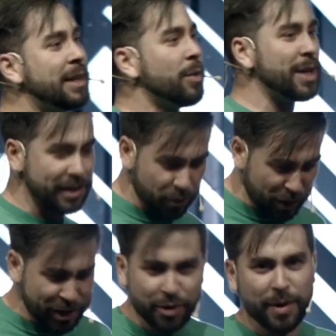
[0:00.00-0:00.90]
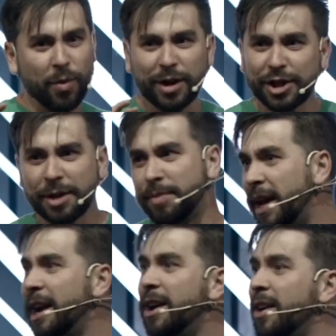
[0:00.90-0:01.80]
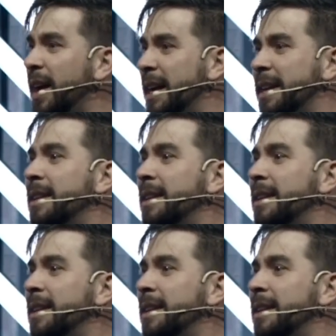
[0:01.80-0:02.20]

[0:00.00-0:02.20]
was doing worship there. And